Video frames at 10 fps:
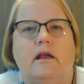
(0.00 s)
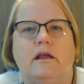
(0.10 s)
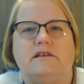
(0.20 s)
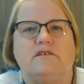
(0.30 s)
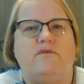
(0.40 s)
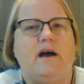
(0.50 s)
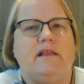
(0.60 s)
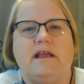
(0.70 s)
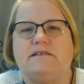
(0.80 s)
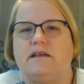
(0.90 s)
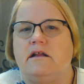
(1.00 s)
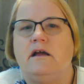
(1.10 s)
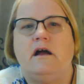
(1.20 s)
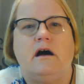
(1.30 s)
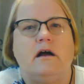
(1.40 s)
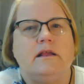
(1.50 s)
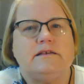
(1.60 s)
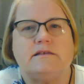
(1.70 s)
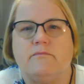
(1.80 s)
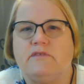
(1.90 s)
So finally I said, honey,
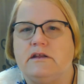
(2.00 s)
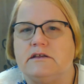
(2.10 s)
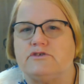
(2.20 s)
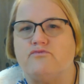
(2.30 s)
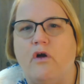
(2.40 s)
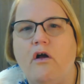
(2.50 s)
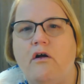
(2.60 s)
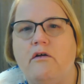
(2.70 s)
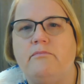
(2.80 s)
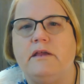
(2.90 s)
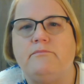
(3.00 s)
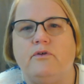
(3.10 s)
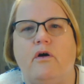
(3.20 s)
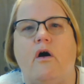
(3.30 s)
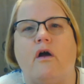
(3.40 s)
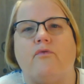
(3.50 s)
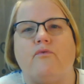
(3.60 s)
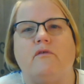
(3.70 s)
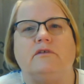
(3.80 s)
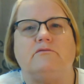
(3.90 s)
something is wrong. People are
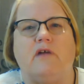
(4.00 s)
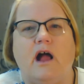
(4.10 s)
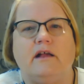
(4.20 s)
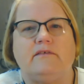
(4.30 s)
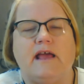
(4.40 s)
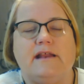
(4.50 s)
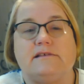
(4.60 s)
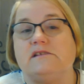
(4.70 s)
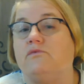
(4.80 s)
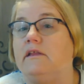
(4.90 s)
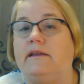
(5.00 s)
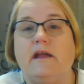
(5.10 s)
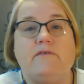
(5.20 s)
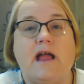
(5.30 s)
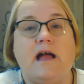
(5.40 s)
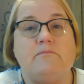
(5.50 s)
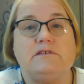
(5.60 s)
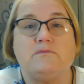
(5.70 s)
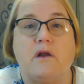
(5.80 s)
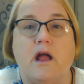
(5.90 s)
throwing rocks at. He says, well, it never
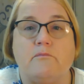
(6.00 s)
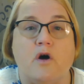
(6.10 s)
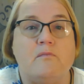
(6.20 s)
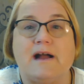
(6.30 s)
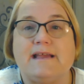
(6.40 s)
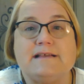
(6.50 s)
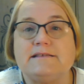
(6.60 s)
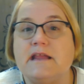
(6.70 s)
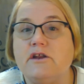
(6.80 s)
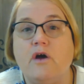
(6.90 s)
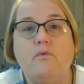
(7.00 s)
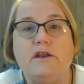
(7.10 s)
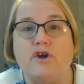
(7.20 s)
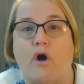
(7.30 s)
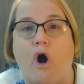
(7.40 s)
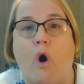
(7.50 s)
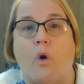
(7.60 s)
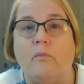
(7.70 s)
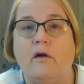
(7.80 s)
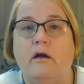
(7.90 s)
happens when I'm home. I guess they know when you're
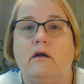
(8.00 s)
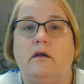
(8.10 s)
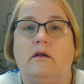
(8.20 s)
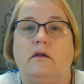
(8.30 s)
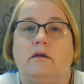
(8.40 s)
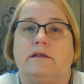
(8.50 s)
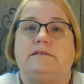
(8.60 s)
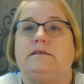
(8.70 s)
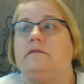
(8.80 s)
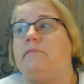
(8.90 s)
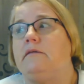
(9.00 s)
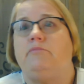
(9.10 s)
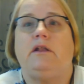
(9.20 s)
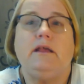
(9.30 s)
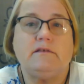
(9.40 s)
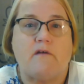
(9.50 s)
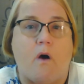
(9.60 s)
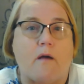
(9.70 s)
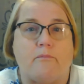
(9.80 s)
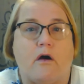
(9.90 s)
home. They see the big police
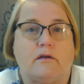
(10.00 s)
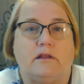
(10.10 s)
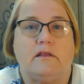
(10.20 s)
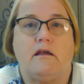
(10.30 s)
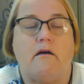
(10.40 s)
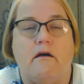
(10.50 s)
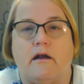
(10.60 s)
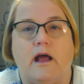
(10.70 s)
car parked in the yard.